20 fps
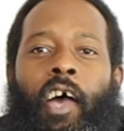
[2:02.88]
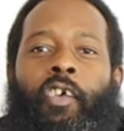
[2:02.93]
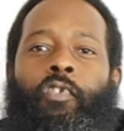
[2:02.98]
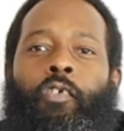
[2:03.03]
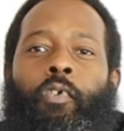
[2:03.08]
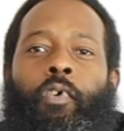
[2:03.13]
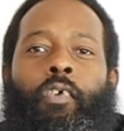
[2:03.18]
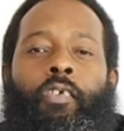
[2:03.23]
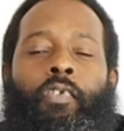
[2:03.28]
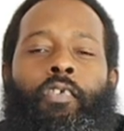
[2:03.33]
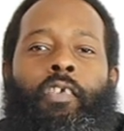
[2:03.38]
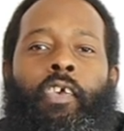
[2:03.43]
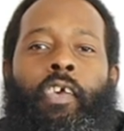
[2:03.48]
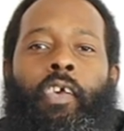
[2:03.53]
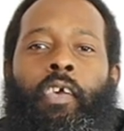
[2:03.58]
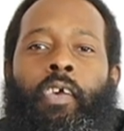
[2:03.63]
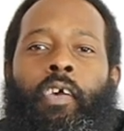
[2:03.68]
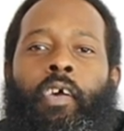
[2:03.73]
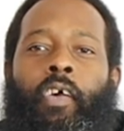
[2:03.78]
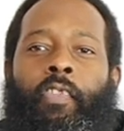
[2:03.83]
as you can
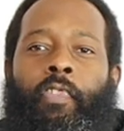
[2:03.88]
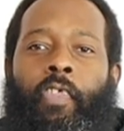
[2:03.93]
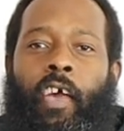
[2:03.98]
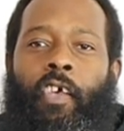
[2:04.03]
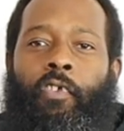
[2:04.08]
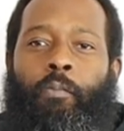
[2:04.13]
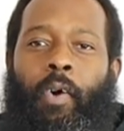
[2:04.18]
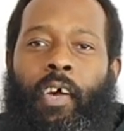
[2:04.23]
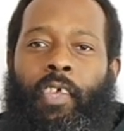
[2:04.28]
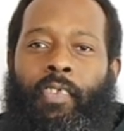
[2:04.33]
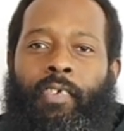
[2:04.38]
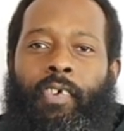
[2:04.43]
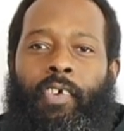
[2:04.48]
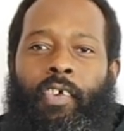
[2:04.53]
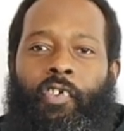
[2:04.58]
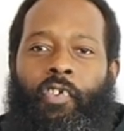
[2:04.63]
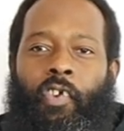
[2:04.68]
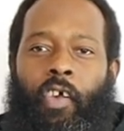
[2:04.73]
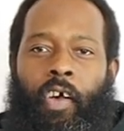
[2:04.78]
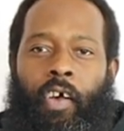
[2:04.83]
see, there's my
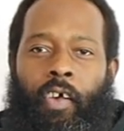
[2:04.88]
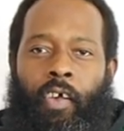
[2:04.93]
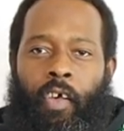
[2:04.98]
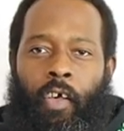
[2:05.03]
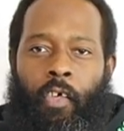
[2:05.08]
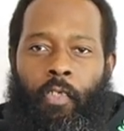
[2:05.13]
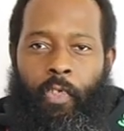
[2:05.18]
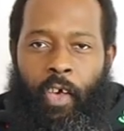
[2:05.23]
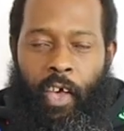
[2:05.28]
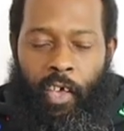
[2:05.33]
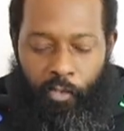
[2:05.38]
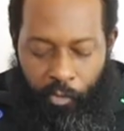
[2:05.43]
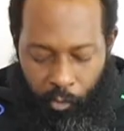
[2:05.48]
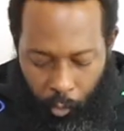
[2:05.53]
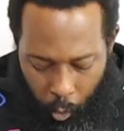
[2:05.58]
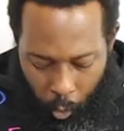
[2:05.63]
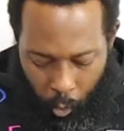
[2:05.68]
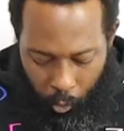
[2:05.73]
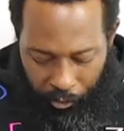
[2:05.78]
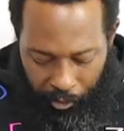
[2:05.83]
t-shirt, there's
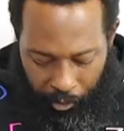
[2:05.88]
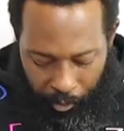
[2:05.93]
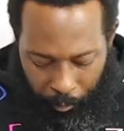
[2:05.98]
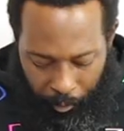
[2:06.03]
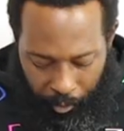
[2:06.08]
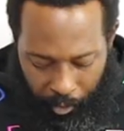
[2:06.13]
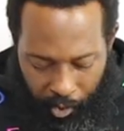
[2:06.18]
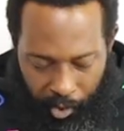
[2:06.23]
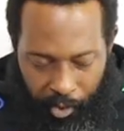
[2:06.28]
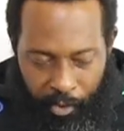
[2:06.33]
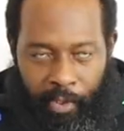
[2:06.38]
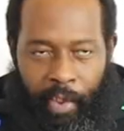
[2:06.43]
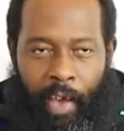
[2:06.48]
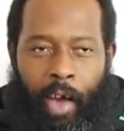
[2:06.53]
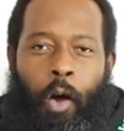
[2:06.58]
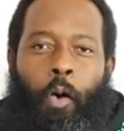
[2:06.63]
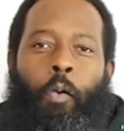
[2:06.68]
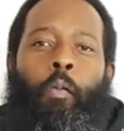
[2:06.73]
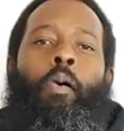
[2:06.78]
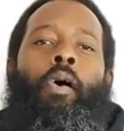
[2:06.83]
the hoodie.
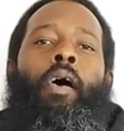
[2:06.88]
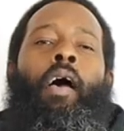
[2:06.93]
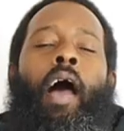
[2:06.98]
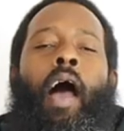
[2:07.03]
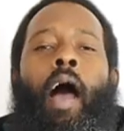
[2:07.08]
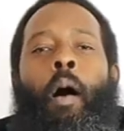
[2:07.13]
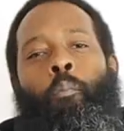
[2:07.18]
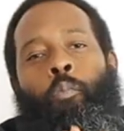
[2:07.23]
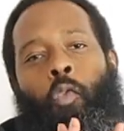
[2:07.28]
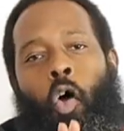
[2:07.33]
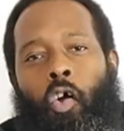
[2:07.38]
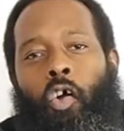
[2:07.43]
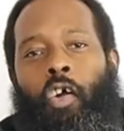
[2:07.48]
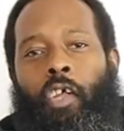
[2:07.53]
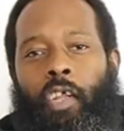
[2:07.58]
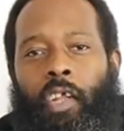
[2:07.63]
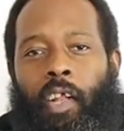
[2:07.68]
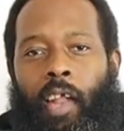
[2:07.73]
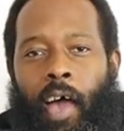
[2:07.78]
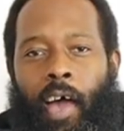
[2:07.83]
Now, I'm not
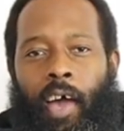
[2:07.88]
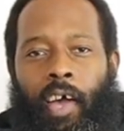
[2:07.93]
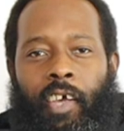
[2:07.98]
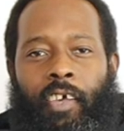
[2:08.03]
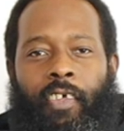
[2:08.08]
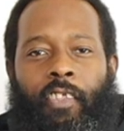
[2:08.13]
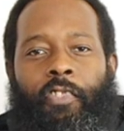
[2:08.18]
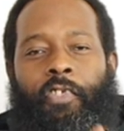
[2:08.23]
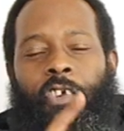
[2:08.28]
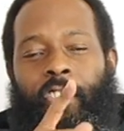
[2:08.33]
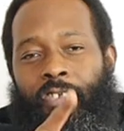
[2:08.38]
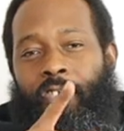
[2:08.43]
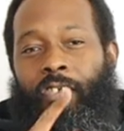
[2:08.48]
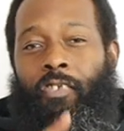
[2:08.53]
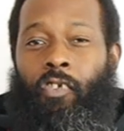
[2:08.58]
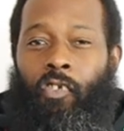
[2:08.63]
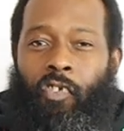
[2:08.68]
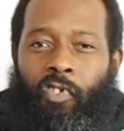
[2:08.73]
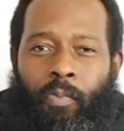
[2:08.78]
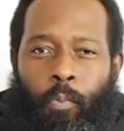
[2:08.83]
gonna lie, this
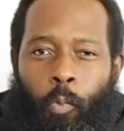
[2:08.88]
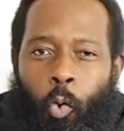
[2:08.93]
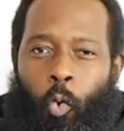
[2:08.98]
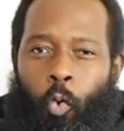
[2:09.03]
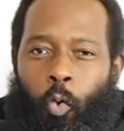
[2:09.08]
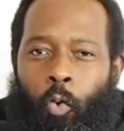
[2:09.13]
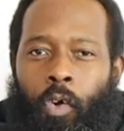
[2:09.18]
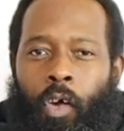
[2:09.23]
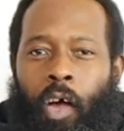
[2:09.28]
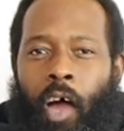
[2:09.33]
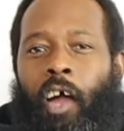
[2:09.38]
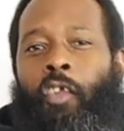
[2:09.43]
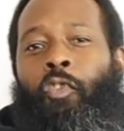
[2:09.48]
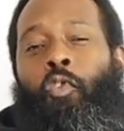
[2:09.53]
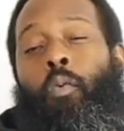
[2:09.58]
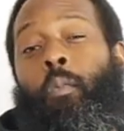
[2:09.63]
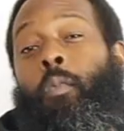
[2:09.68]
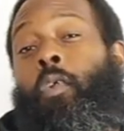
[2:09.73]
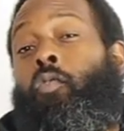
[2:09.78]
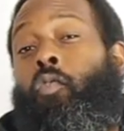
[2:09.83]
is a small. I
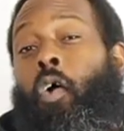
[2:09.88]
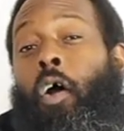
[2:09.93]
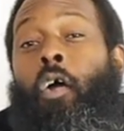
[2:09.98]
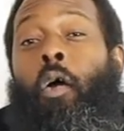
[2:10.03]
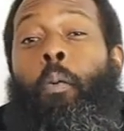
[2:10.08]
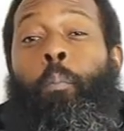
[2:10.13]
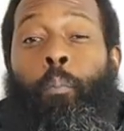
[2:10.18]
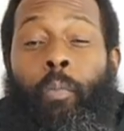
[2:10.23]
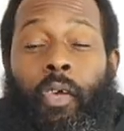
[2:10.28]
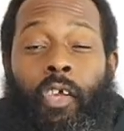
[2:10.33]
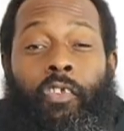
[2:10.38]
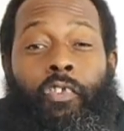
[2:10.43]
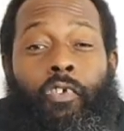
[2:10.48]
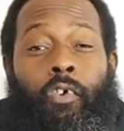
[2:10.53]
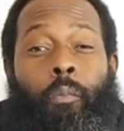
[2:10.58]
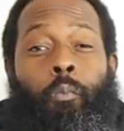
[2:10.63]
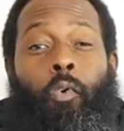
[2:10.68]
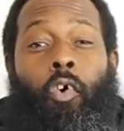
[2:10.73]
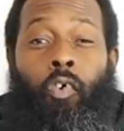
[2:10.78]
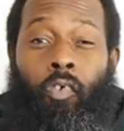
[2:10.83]
normally rock a
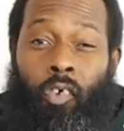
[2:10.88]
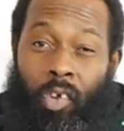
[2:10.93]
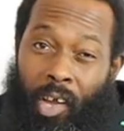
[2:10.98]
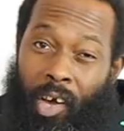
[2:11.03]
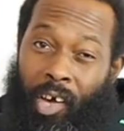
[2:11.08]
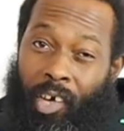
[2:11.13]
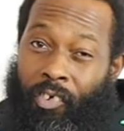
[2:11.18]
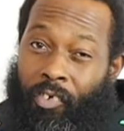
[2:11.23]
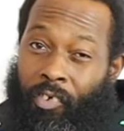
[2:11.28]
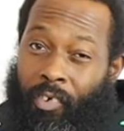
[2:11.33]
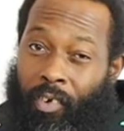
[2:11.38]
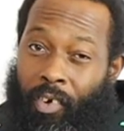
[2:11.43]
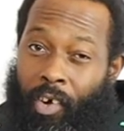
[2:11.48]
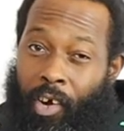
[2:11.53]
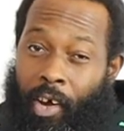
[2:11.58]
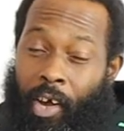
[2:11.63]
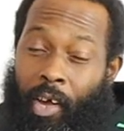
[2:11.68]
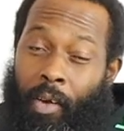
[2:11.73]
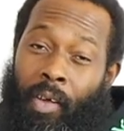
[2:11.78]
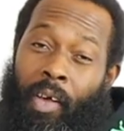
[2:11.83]
medium or a large,
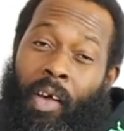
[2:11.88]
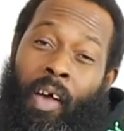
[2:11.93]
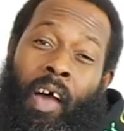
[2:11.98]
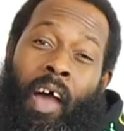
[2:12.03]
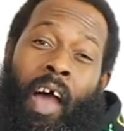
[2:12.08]
alright?